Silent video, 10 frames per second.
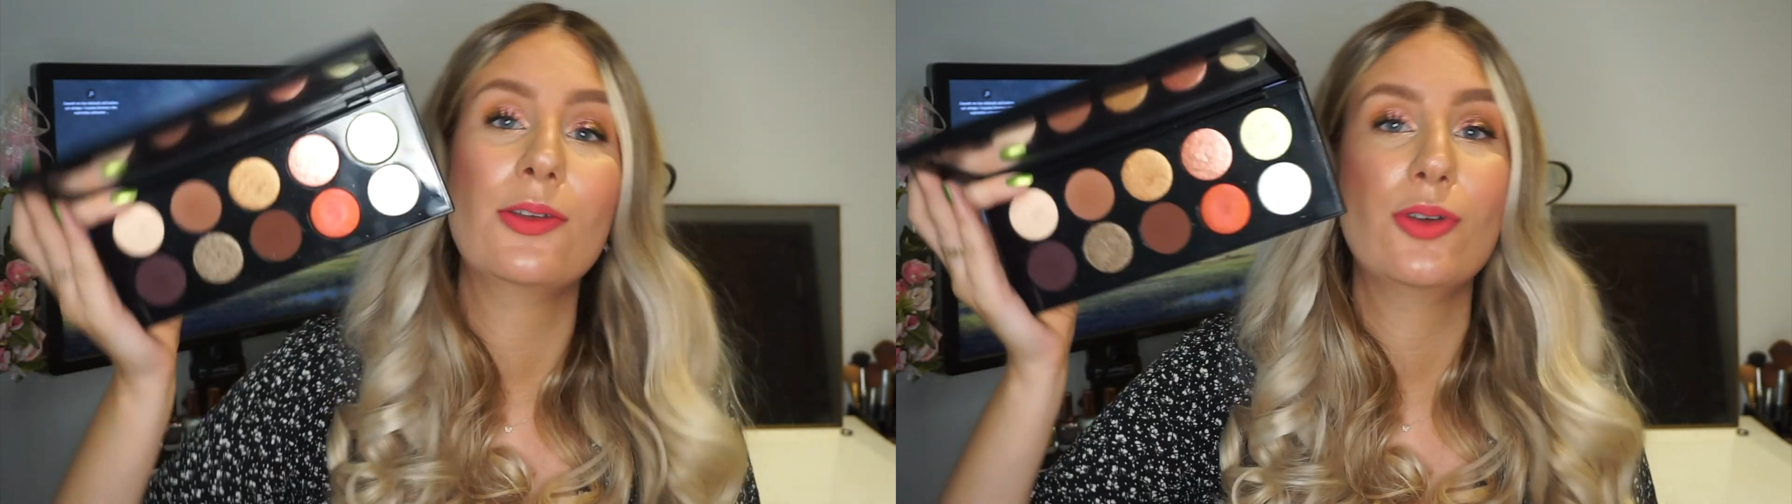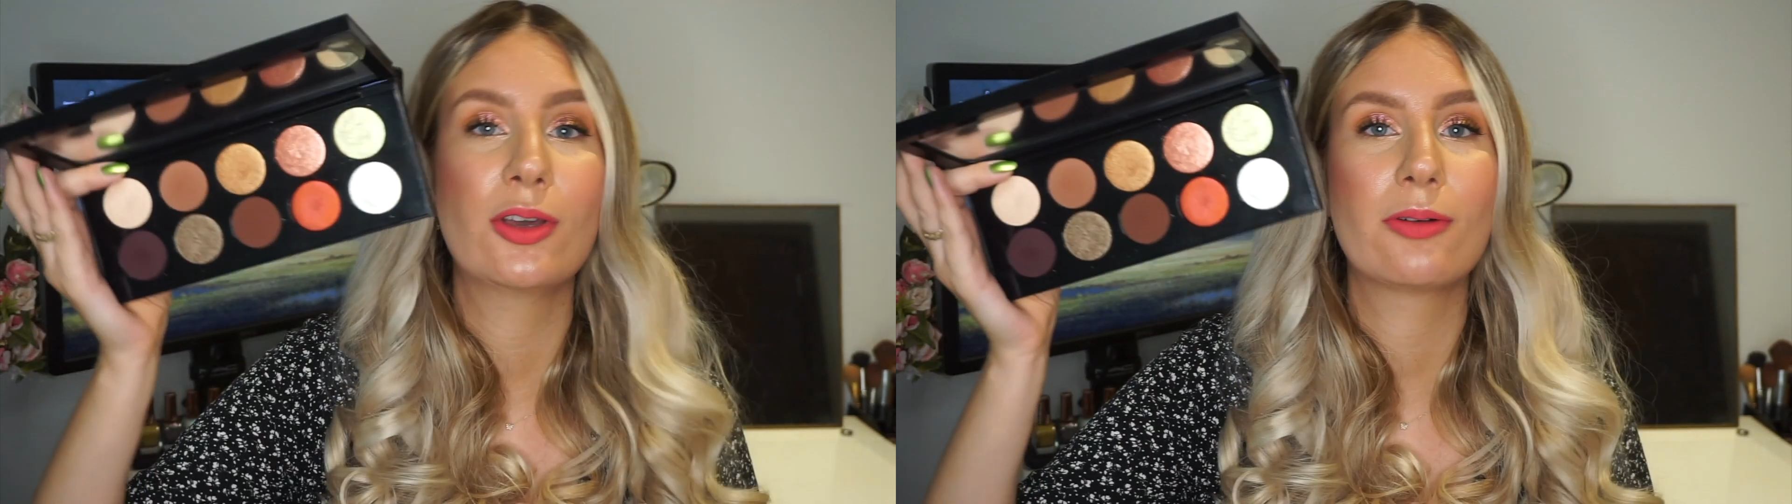
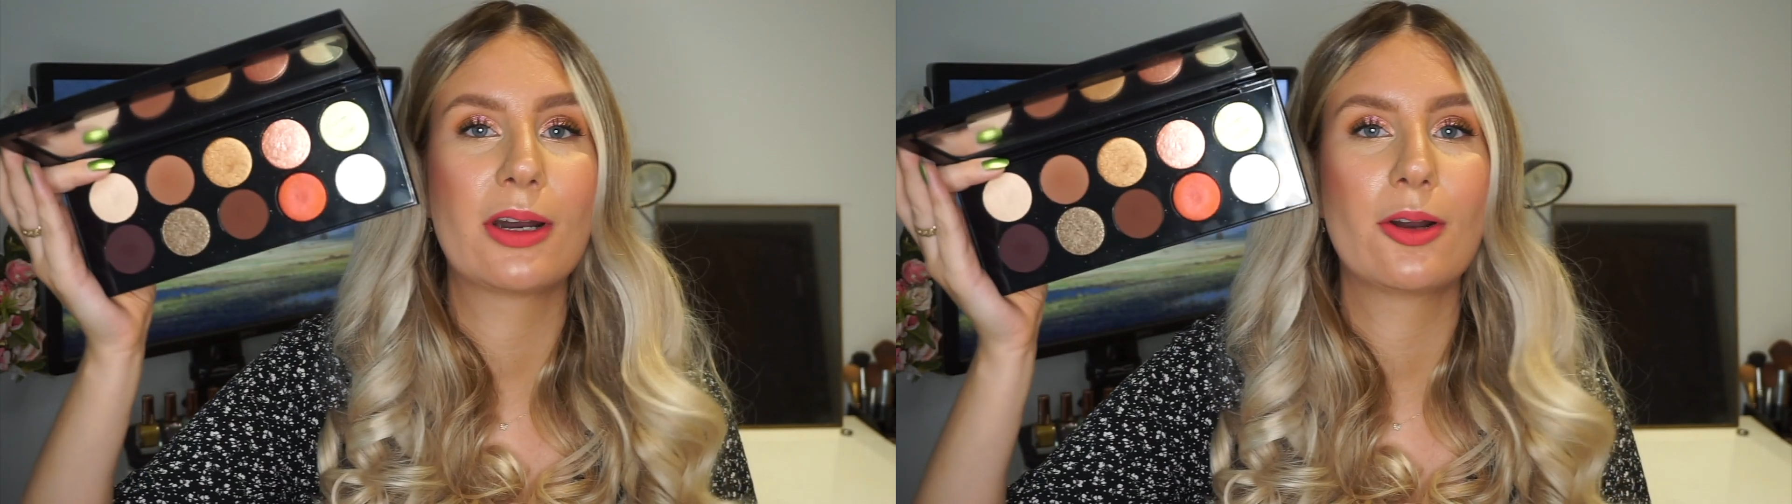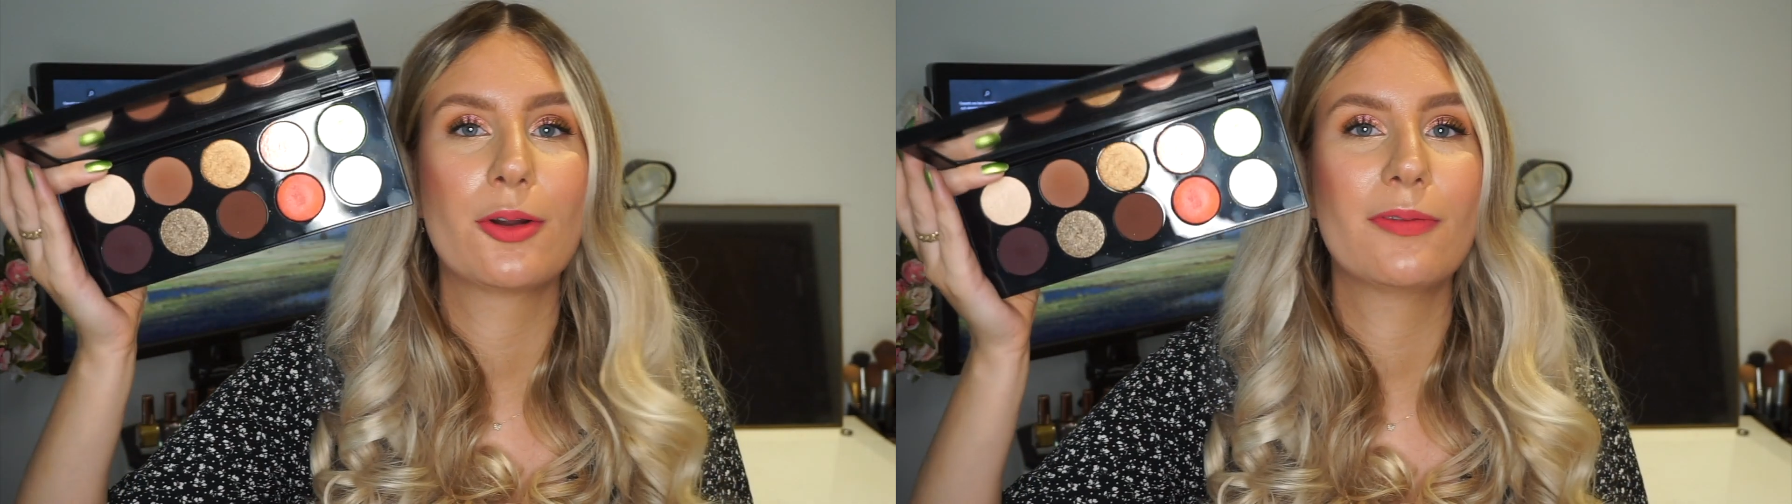you can create
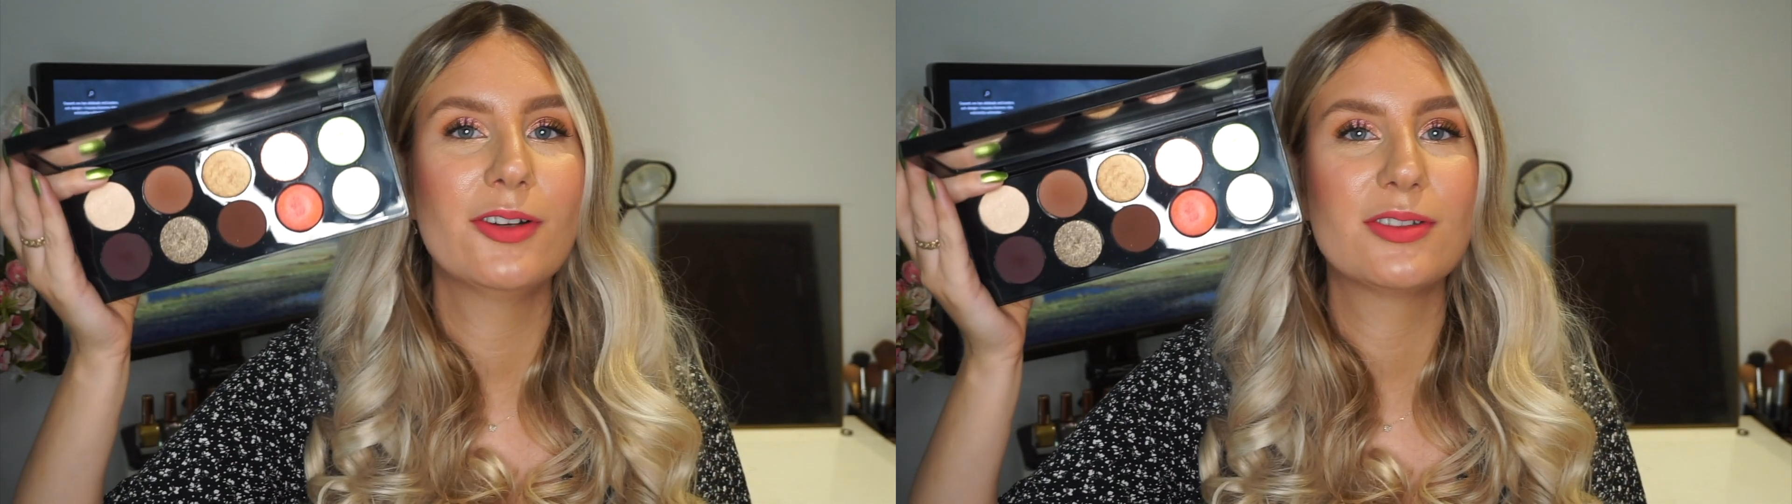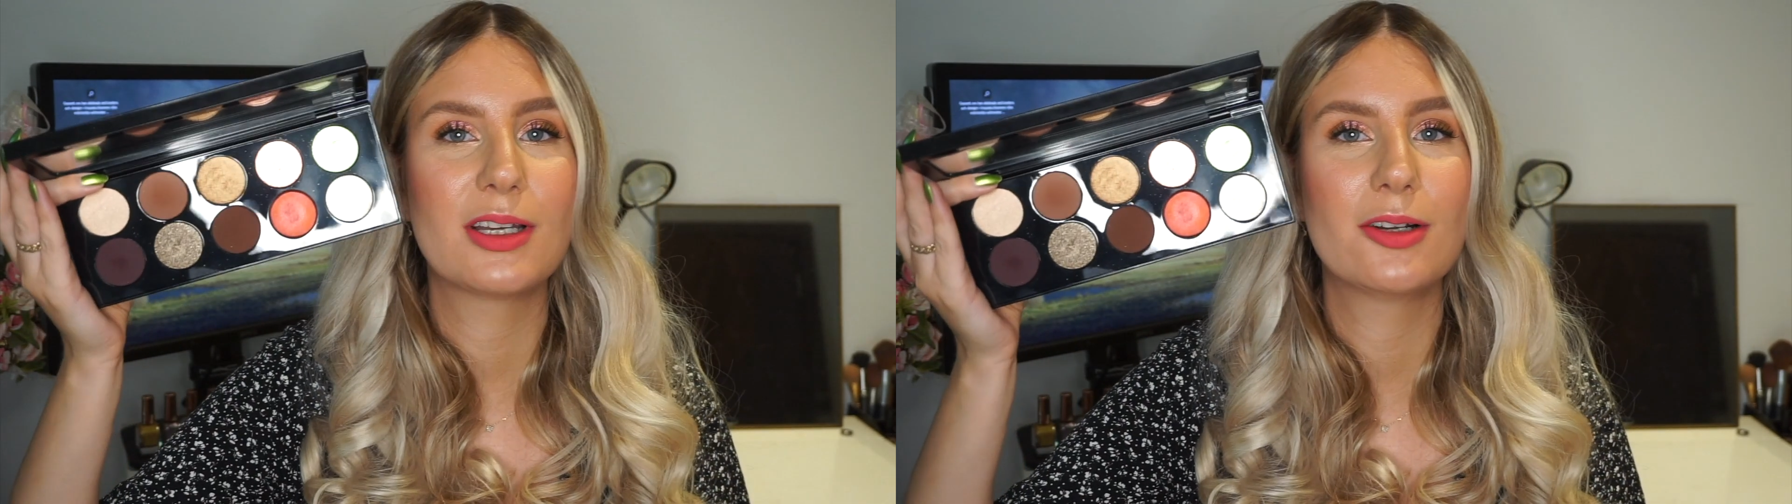a lot of
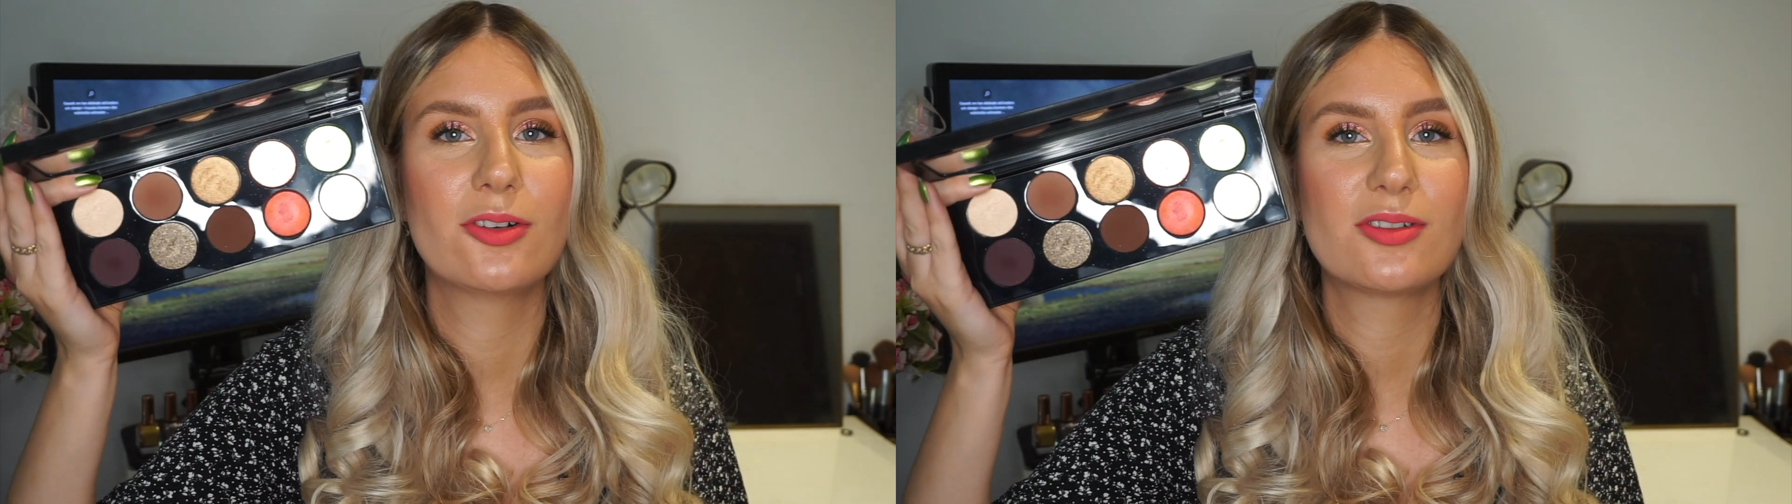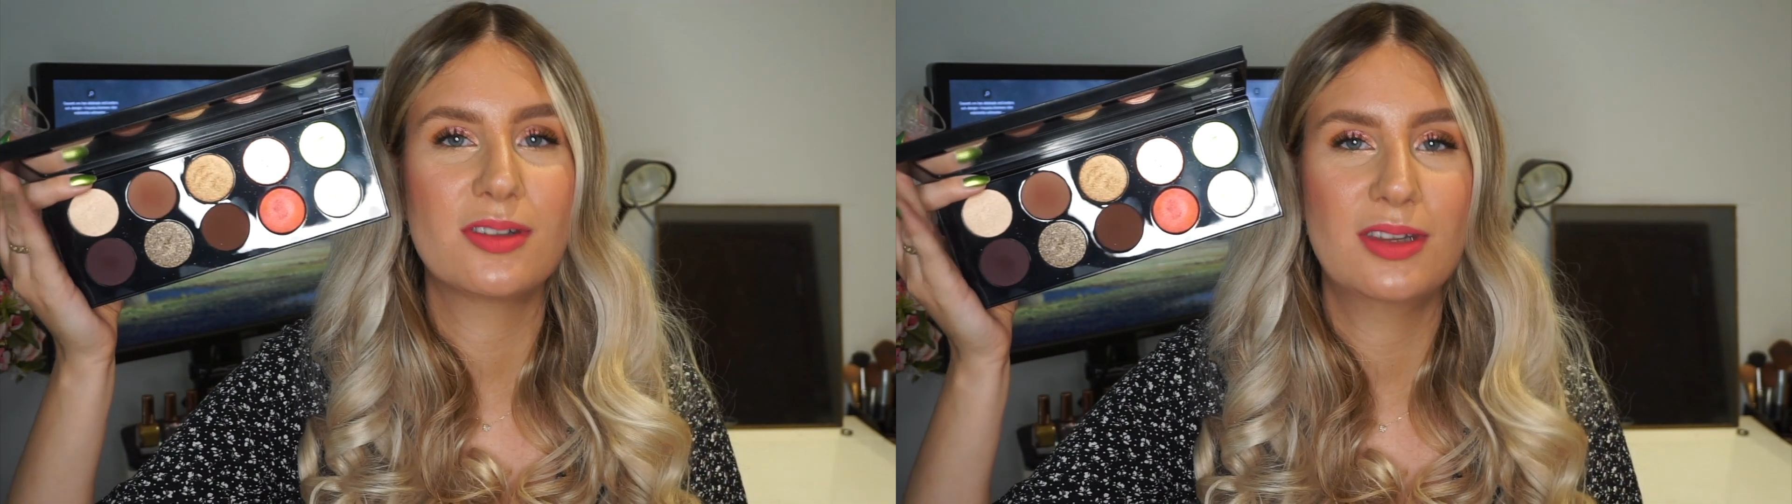versatile looks.